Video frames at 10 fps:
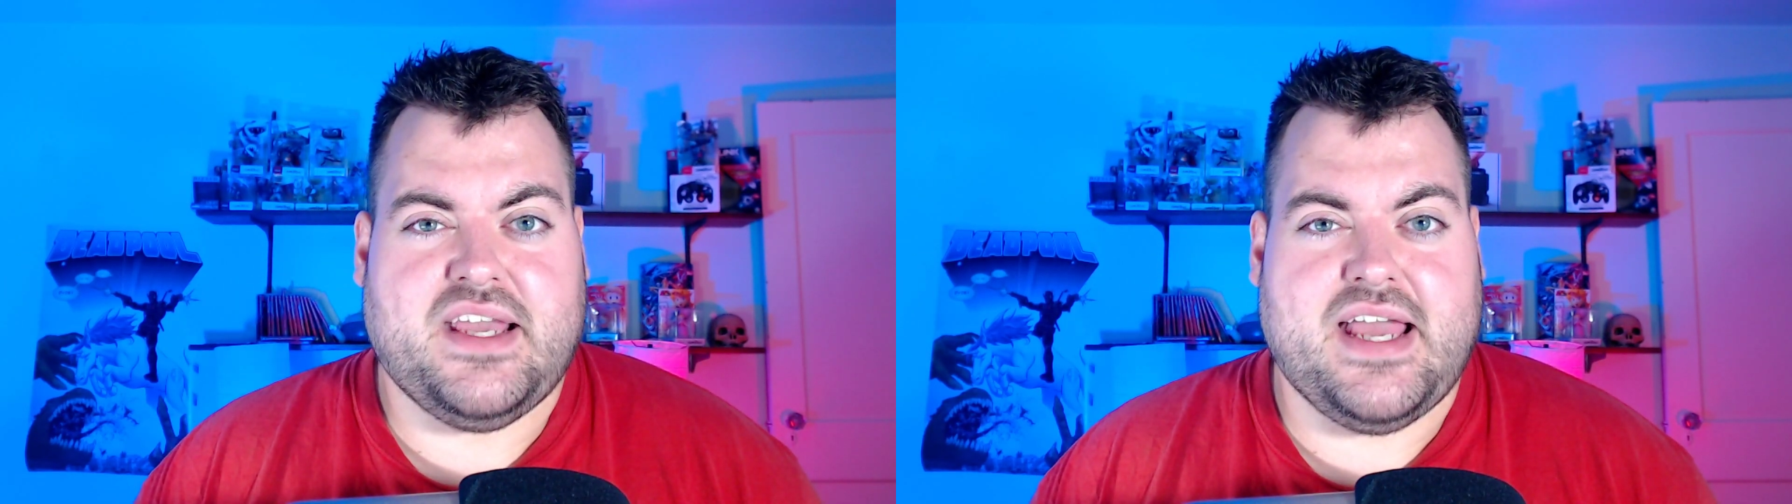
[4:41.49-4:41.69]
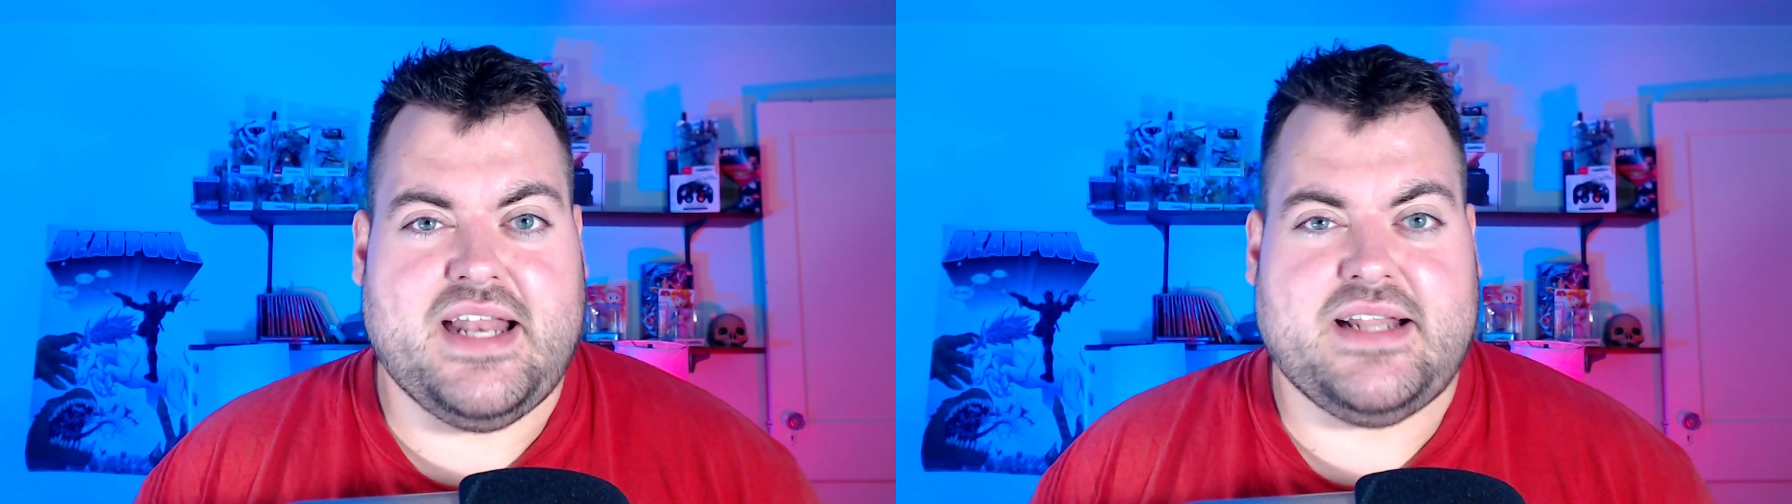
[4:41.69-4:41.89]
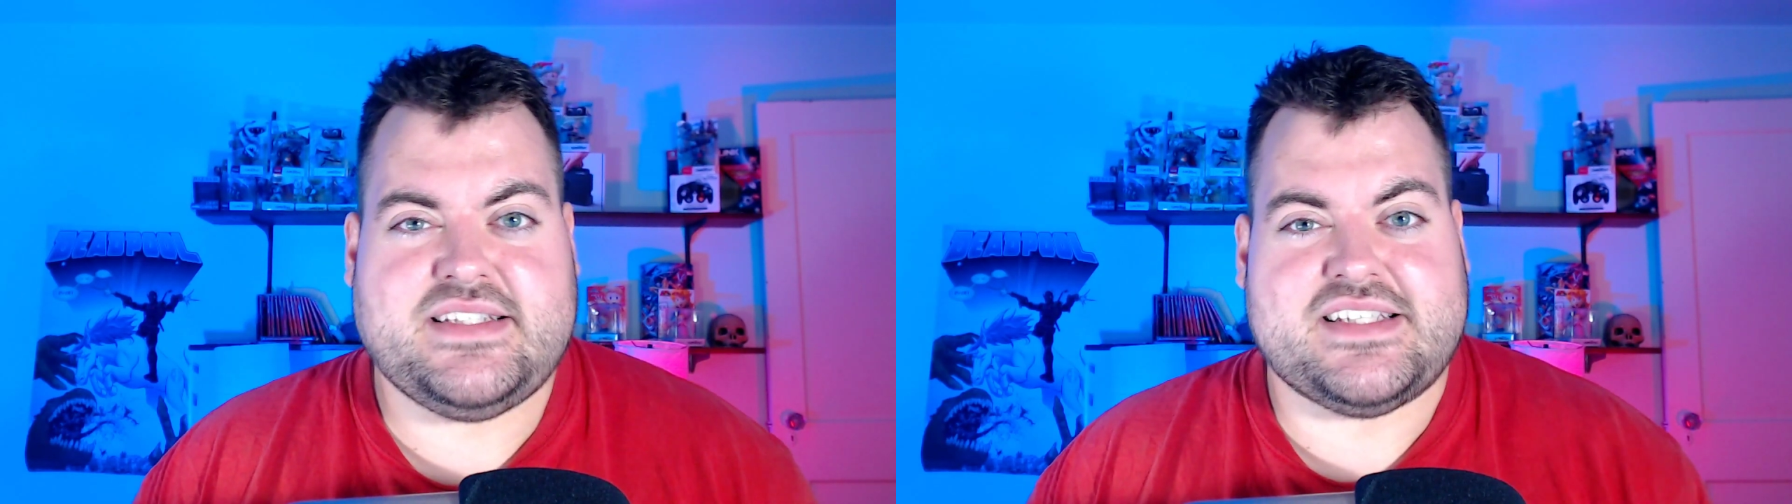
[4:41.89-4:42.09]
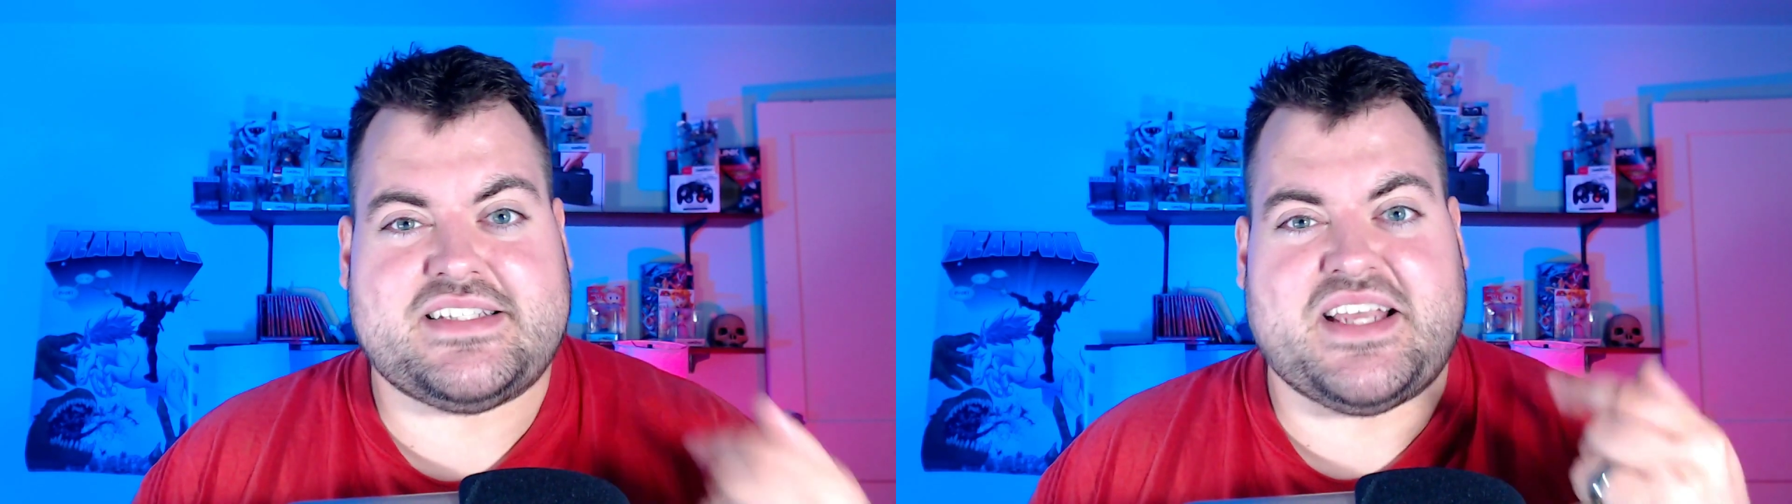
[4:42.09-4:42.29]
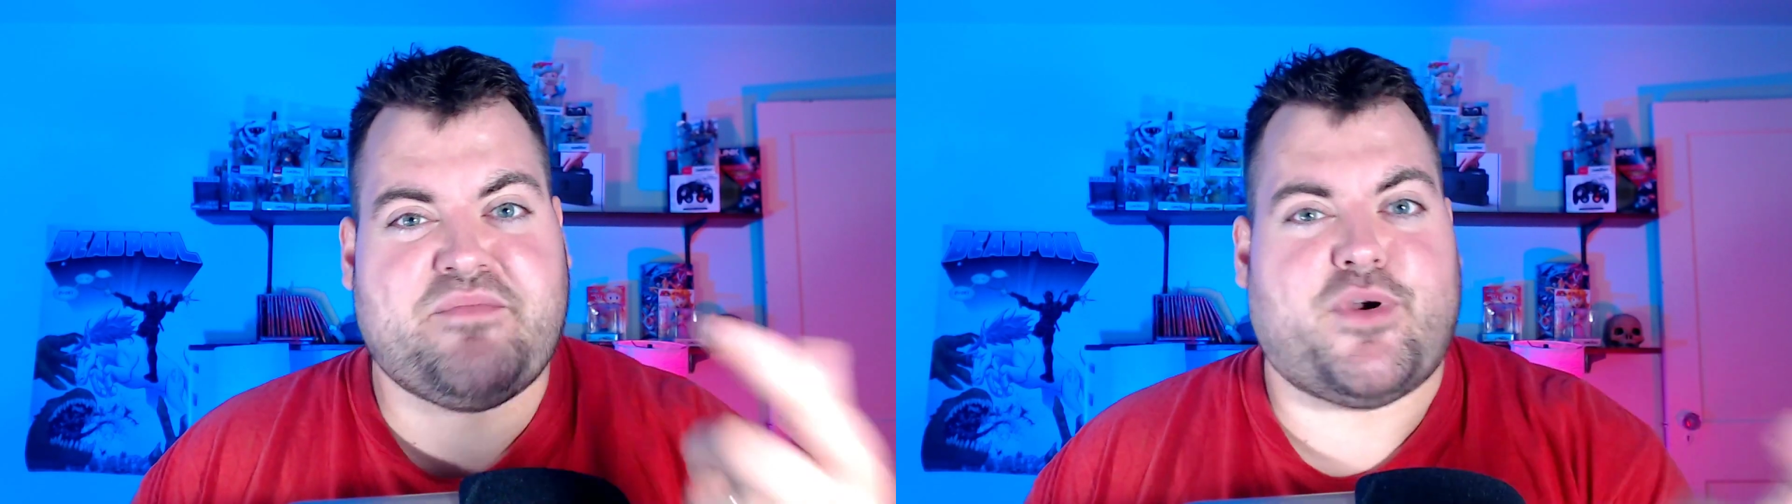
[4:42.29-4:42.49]
and it's the
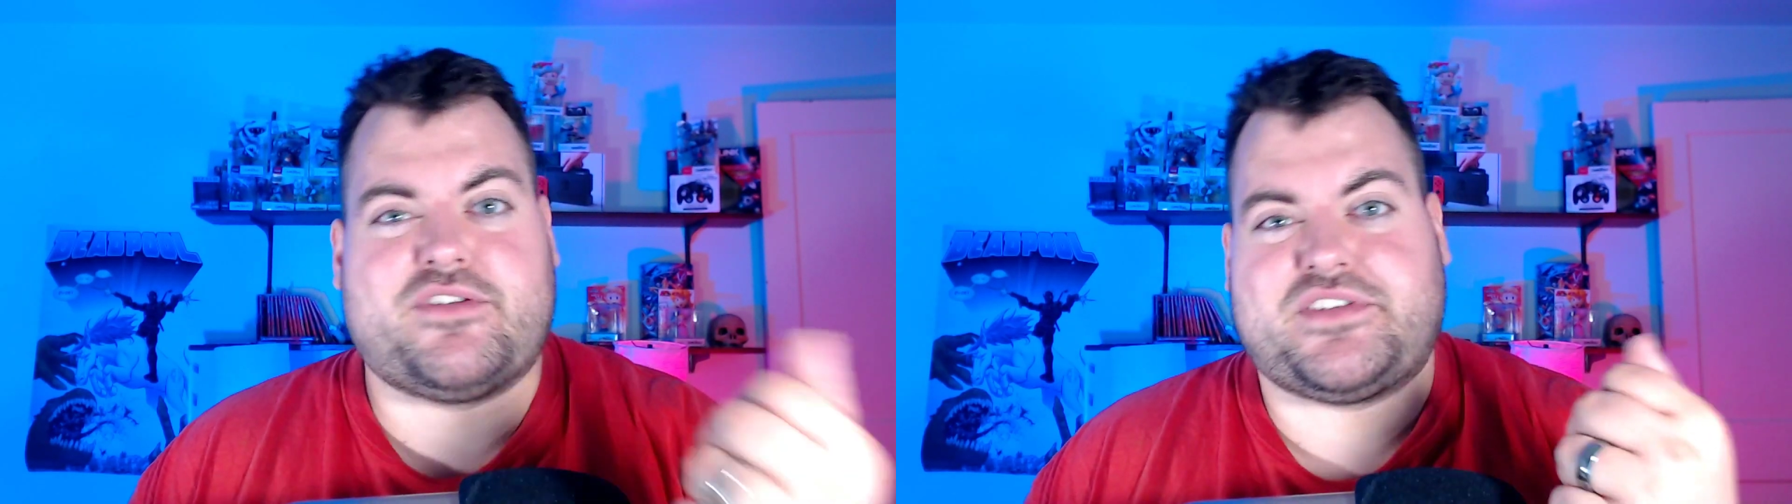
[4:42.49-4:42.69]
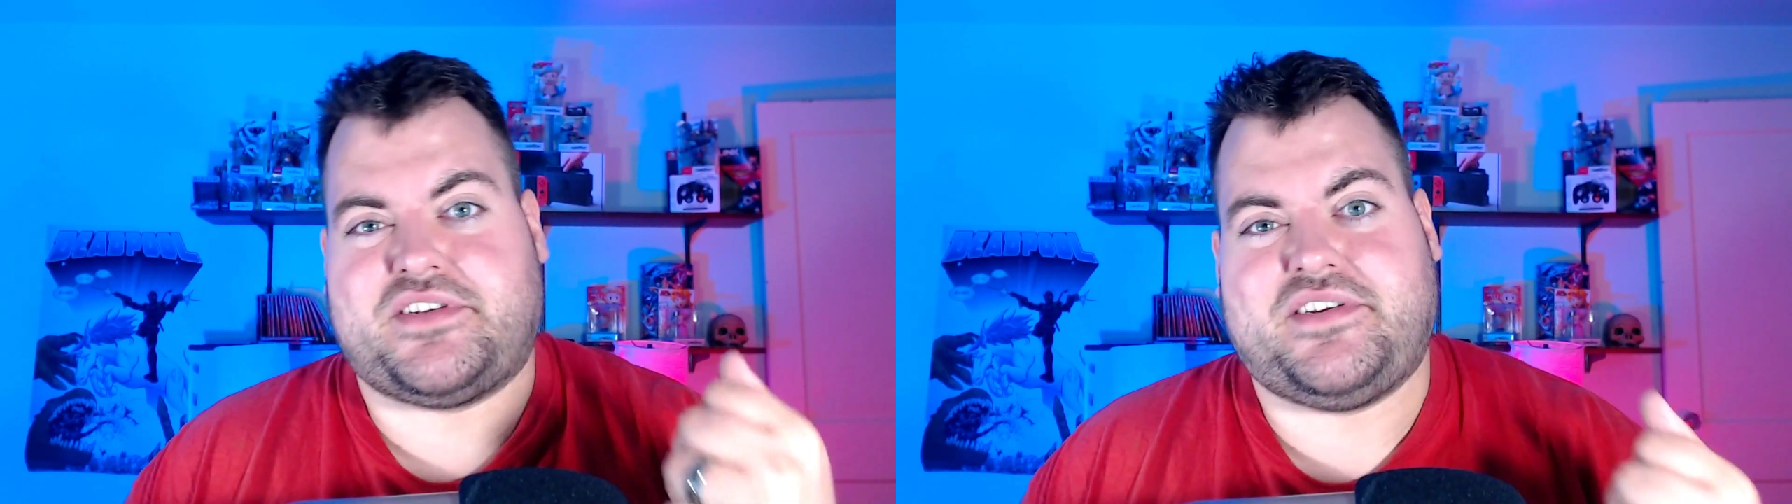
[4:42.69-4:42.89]
same person.